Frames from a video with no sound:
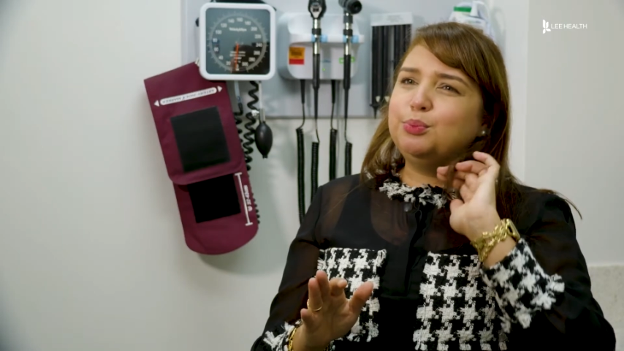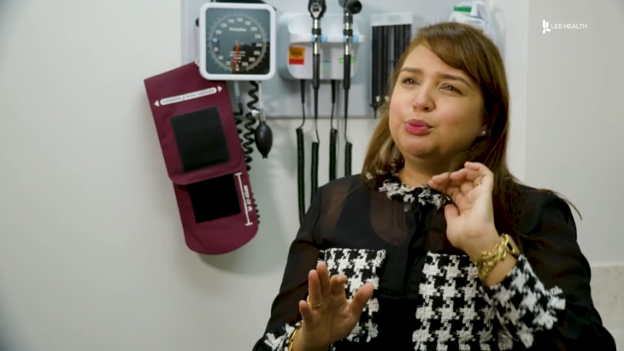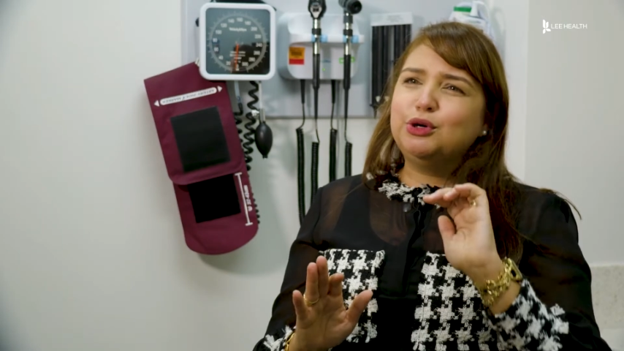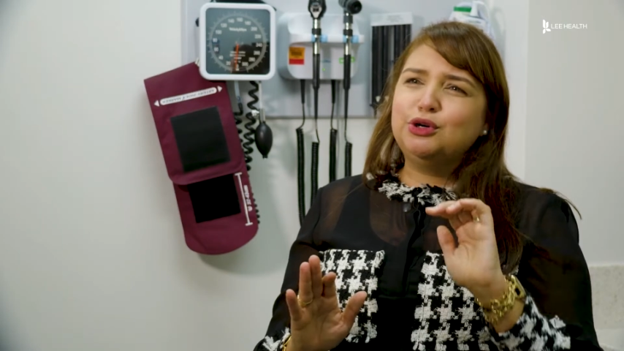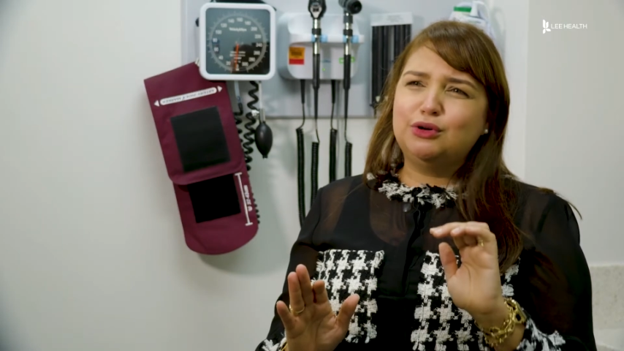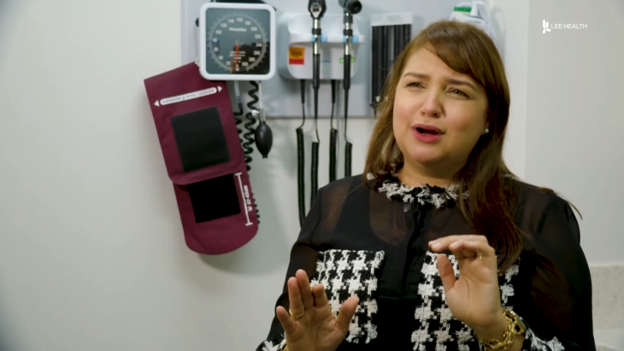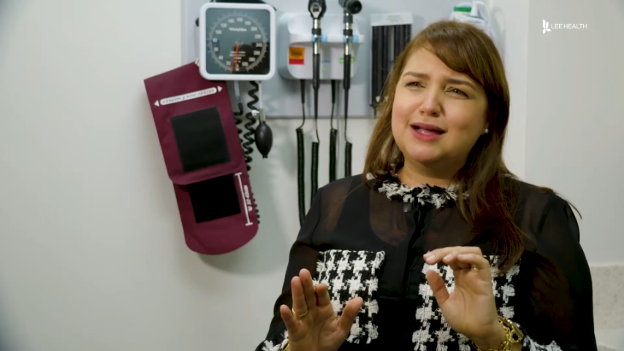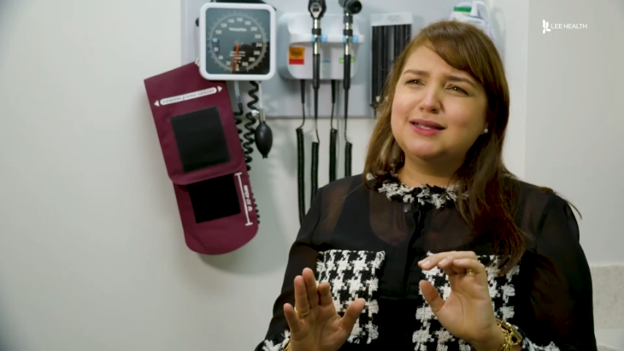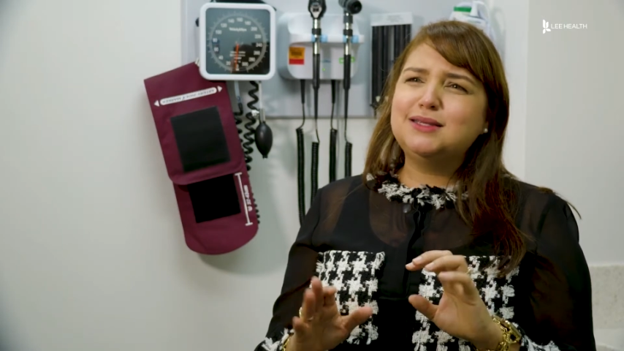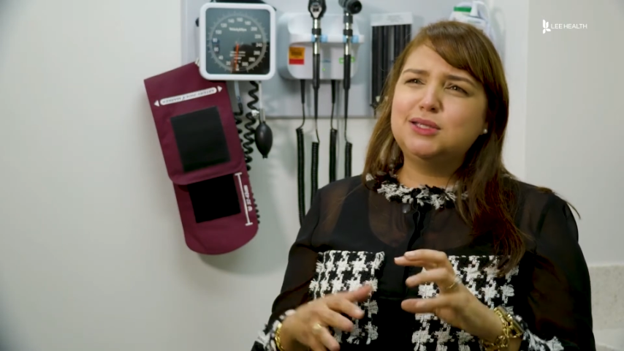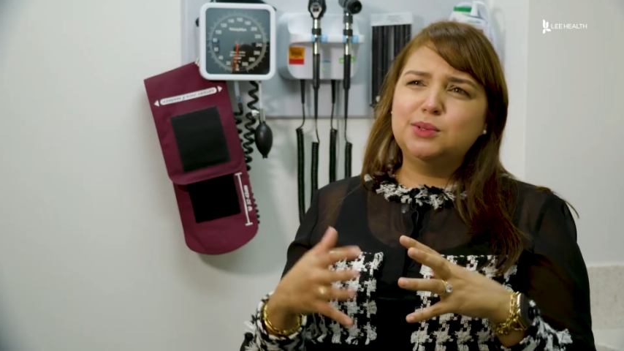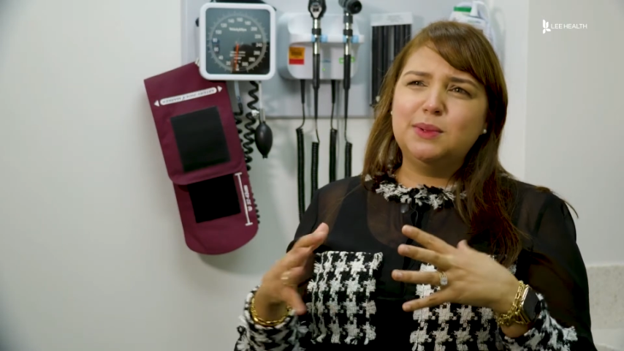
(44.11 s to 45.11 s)

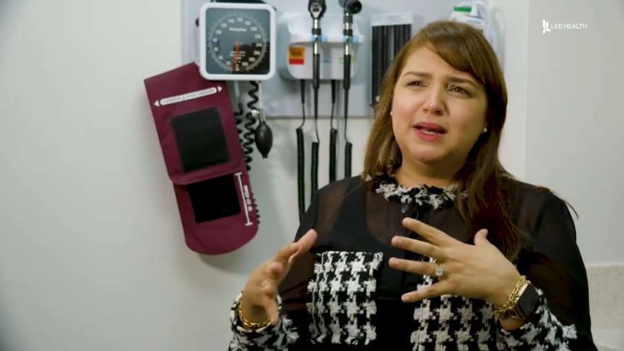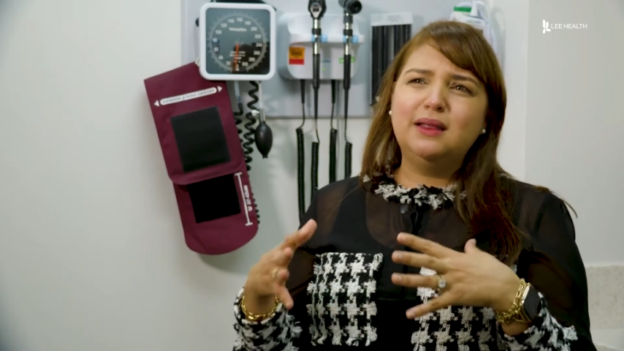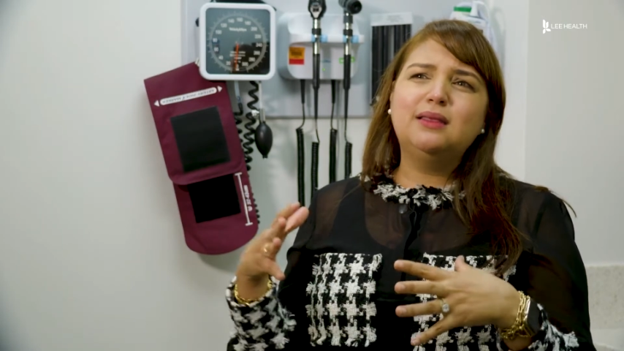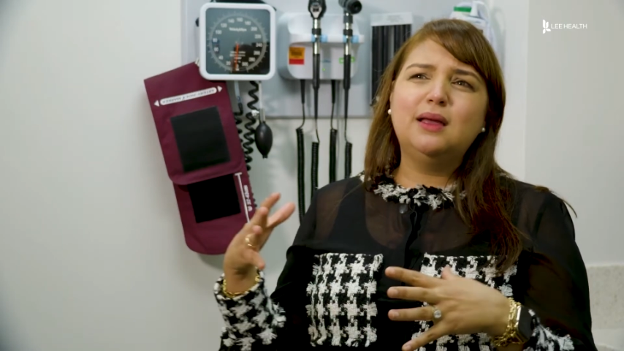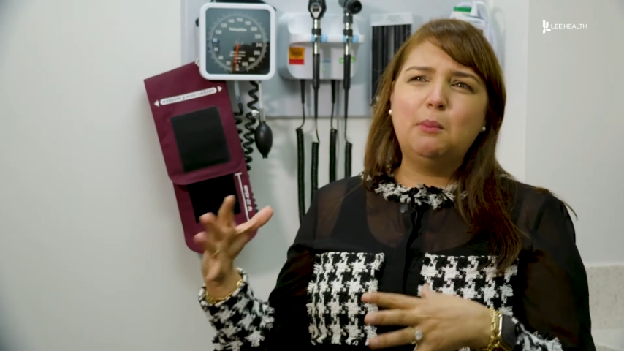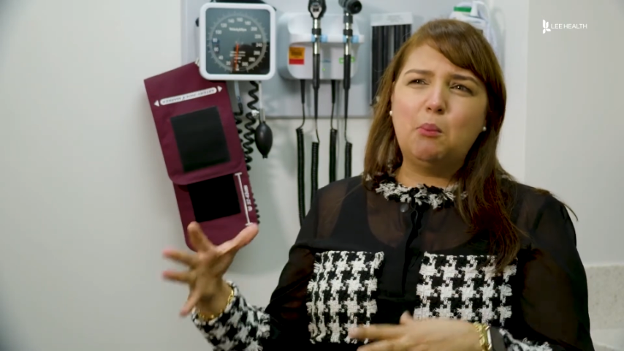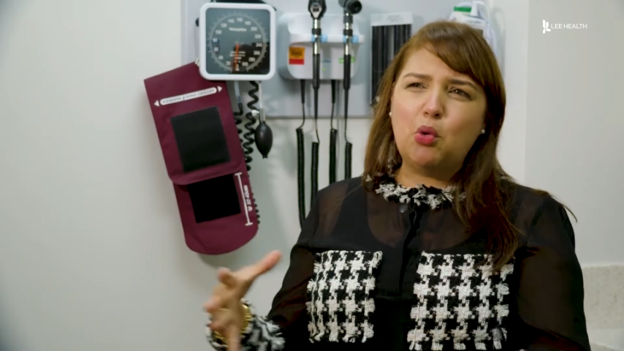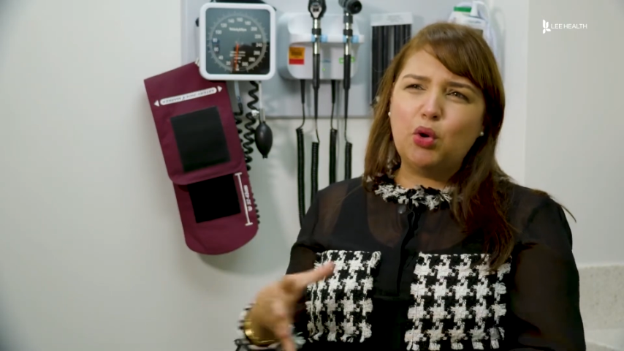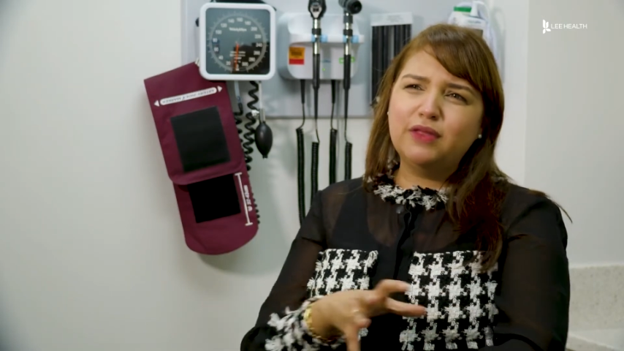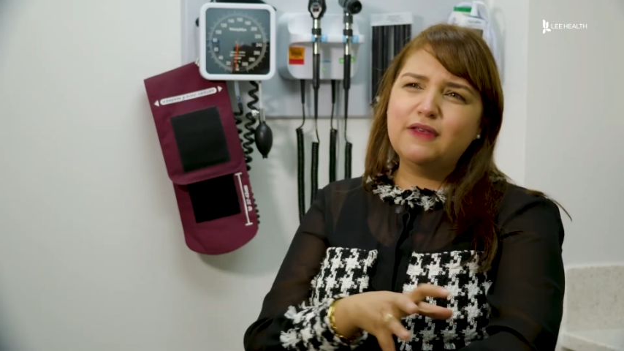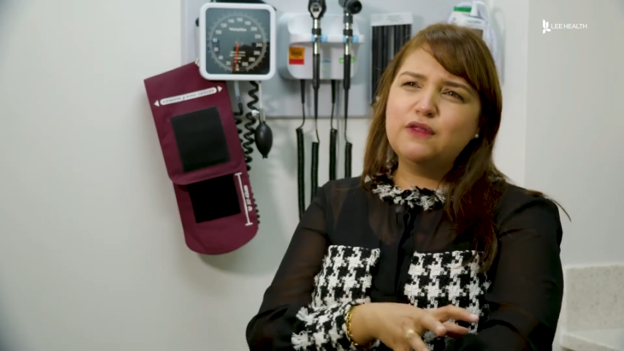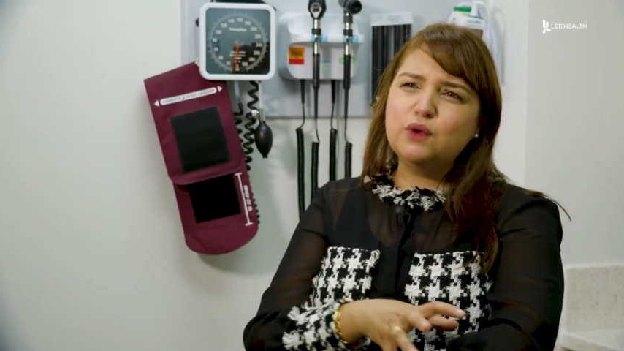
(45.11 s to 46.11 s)
progress to anything
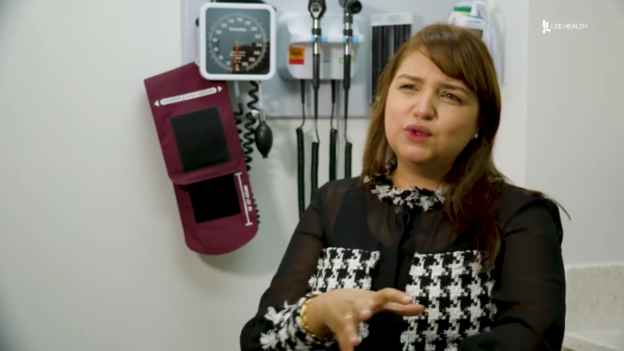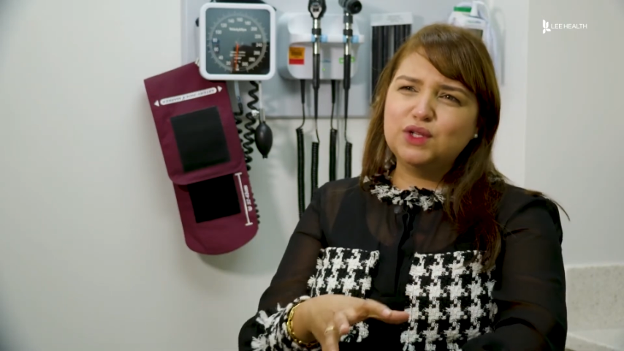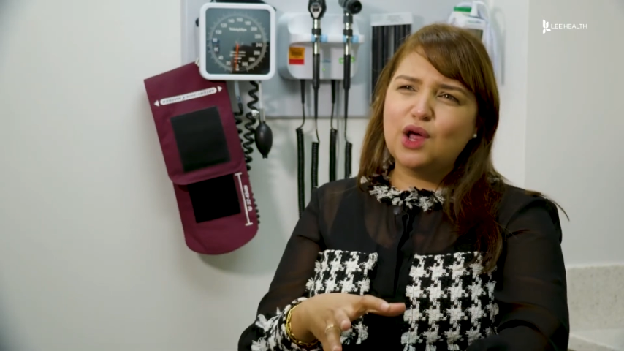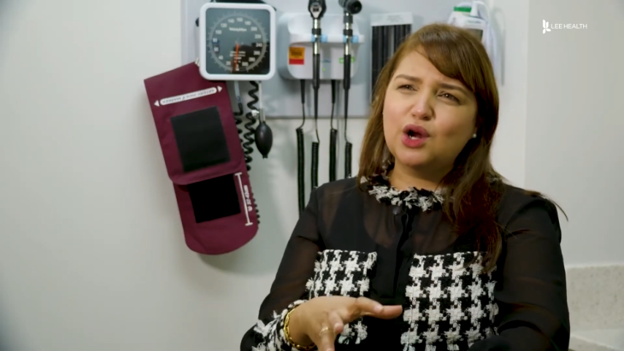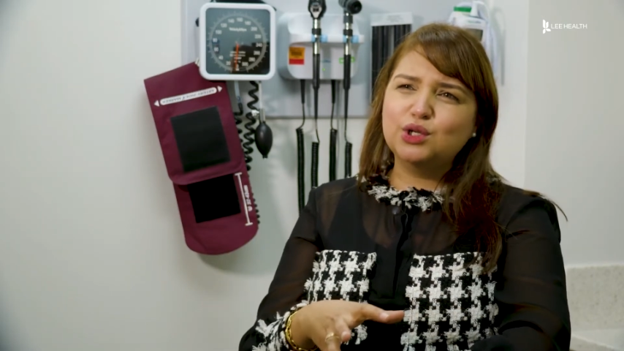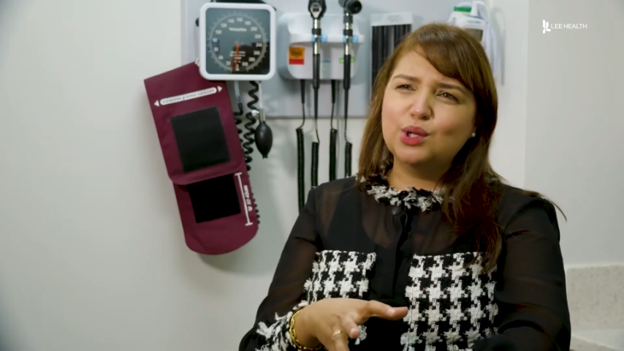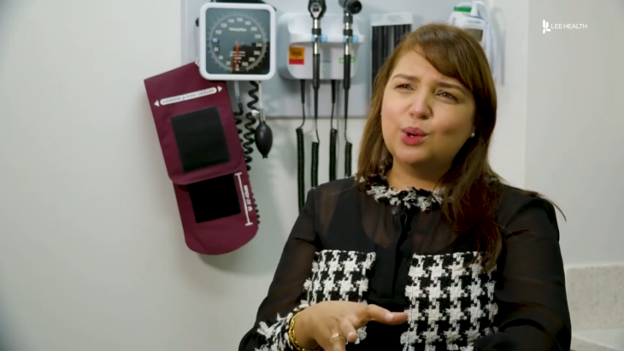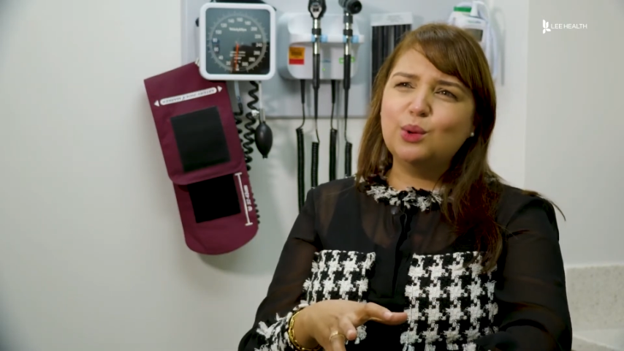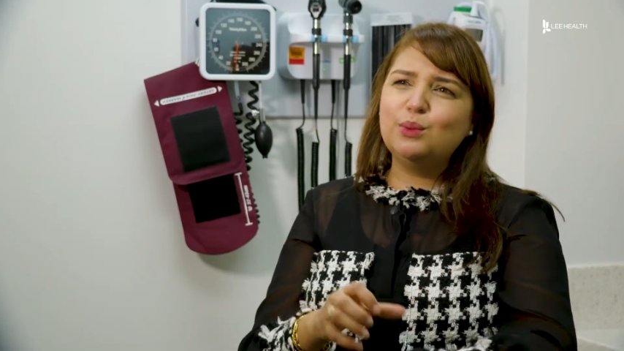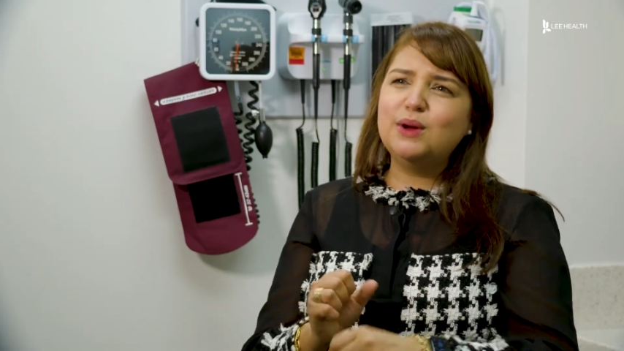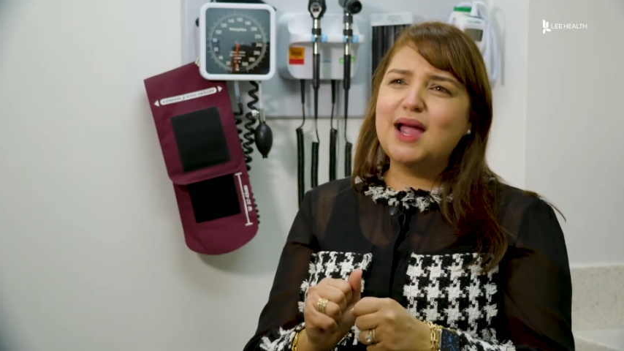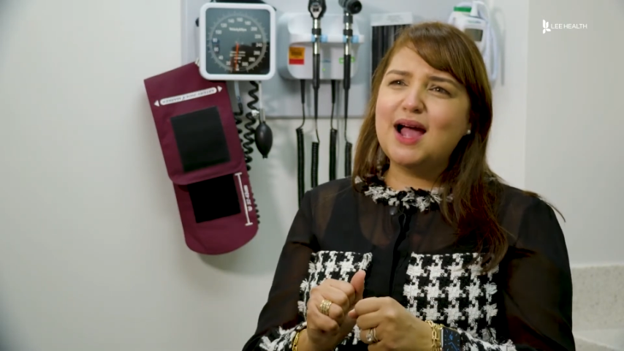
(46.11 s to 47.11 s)
more than those large
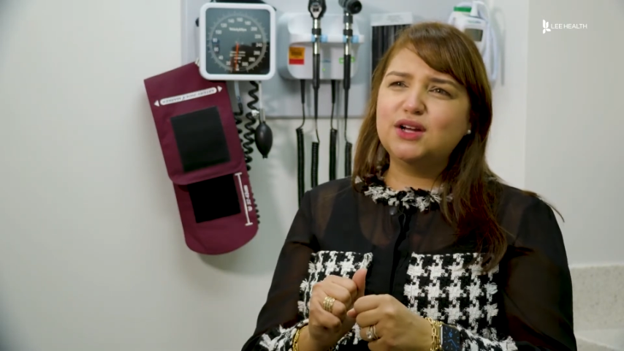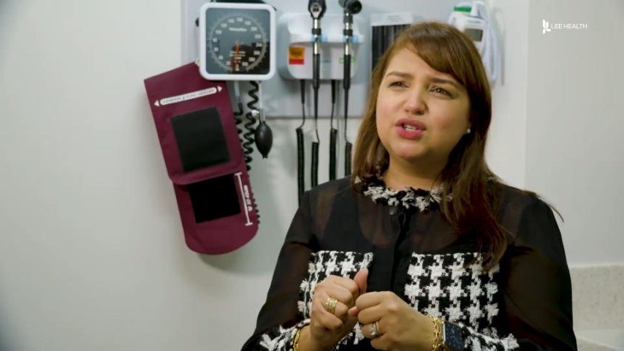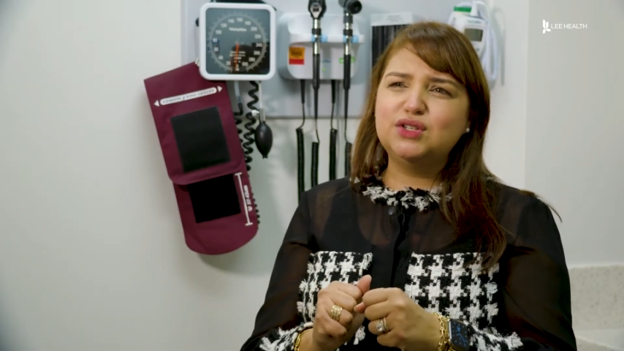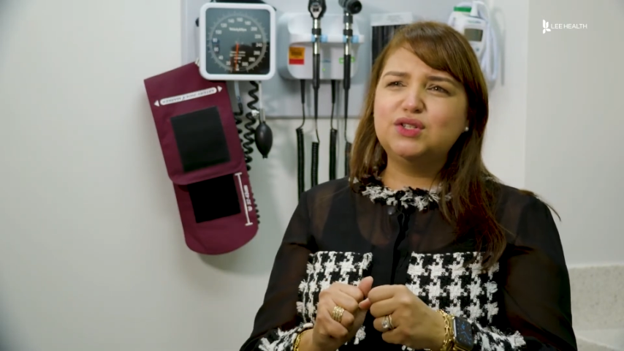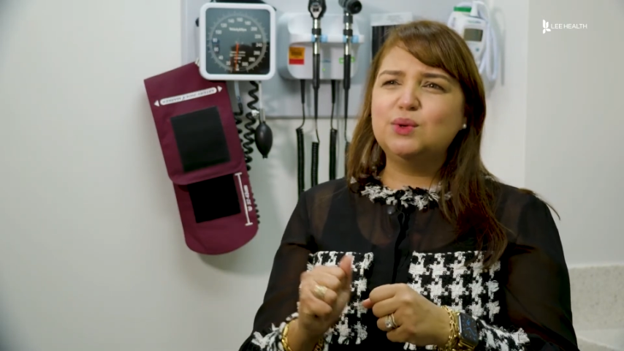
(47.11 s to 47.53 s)
local reactions,